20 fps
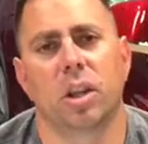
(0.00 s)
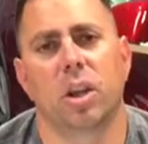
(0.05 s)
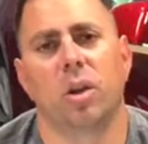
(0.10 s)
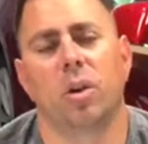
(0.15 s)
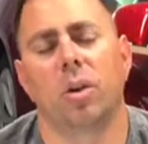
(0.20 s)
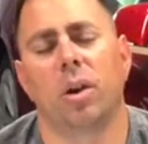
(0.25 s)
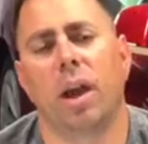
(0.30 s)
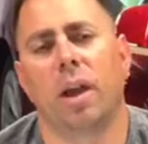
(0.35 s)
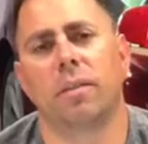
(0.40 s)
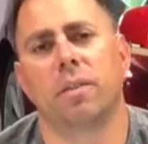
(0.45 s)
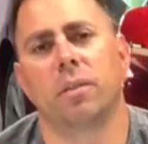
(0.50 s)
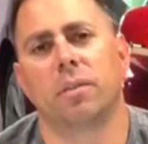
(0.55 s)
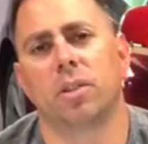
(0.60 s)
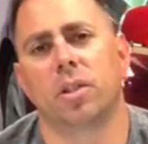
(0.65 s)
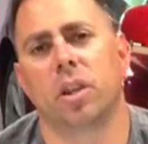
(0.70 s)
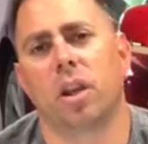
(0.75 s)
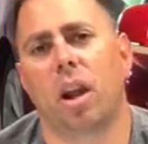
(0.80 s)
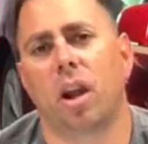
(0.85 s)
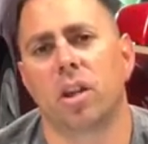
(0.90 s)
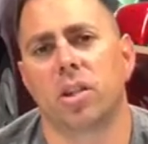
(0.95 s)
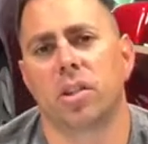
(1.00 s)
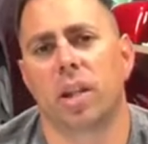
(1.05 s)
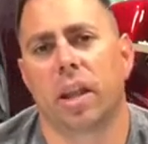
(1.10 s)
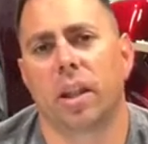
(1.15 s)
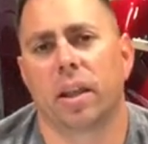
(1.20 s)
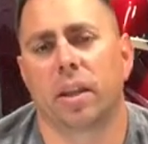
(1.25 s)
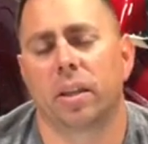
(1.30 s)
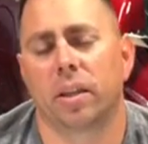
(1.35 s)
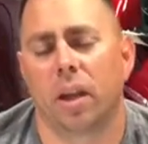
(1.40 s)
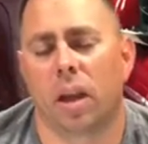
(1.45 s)
I have to charge that
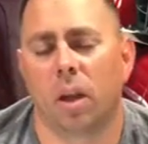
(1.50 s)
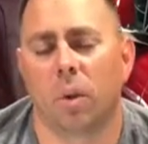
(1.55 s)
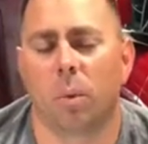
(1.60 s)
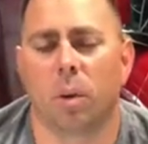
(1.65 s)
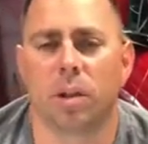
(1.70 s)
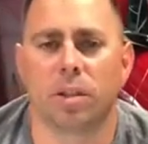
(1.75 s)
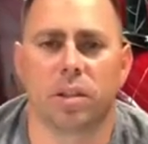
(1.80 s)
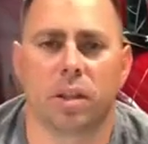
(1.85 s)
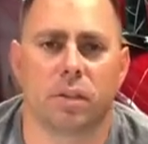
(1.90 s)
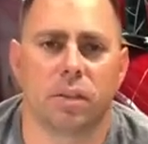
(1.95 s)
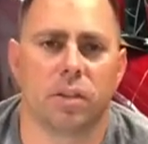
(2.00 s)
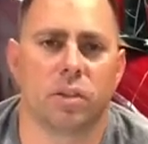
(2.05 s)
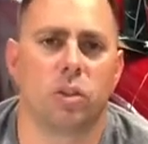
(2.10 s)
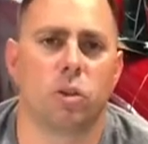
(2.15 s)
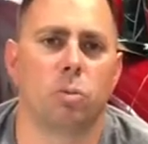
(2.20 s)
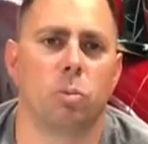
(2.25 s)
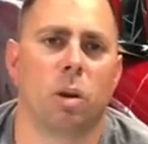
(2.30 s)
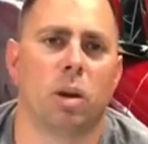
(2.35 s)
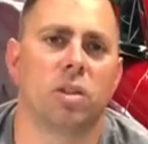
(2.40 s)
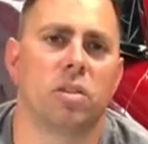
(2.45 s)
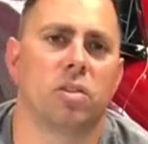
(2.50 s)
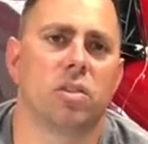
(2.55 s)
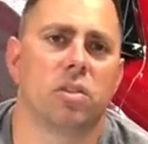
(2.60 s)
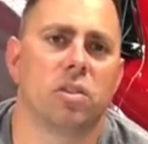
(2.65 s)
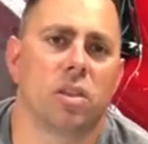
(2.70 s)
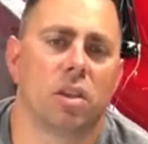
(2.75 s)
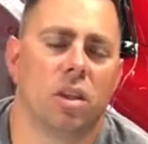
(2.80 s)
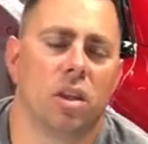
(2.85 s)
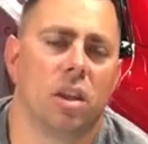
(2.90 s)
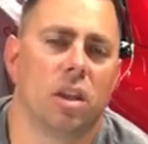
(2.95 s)
like once every 2 months.
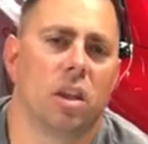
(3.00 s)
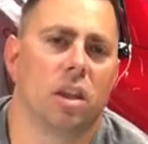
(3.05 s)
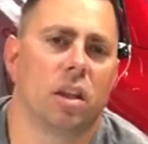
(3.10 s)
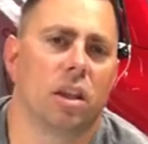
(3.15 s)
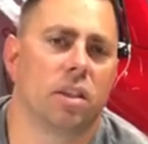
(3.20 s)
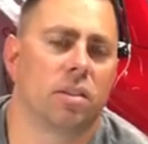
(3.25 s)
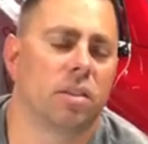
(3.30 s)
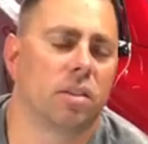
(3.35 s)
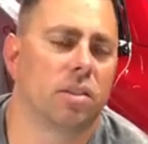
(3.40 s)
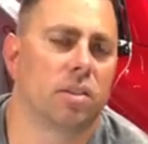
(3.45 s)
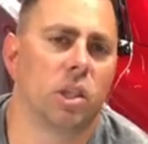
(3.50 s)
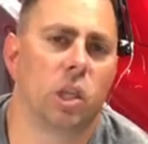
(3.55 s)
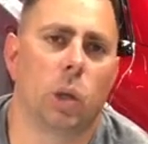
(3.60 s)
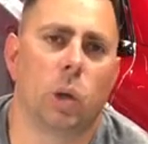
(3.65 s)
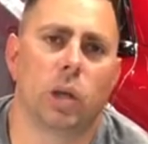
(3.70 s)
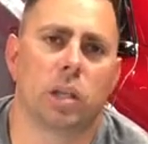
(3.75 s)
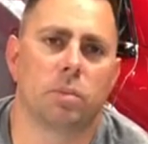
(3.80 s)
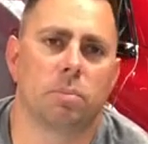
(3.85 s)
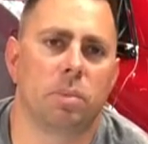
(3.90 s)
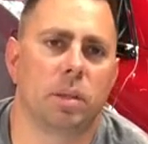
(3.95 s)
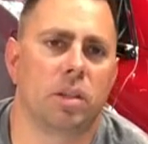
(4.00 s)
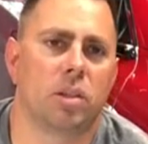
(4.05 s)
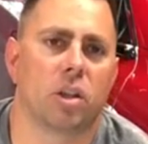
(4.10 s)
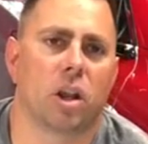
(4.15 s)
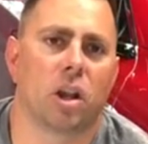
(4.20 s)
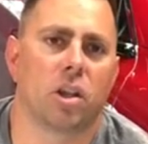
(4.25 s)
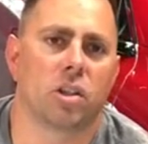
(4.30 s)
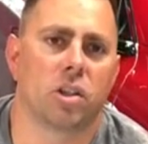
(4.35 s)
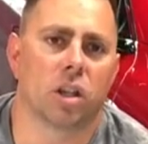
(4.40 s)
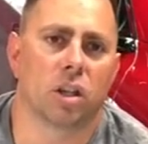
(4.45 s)
It's just a USB
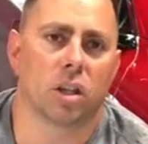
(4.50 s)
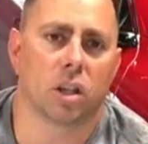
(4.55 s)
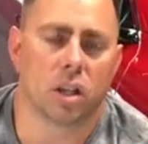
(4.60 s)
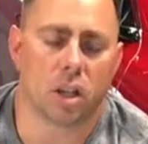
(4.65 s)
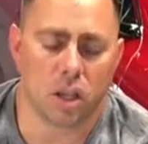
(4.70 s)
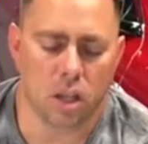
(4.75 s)
charger.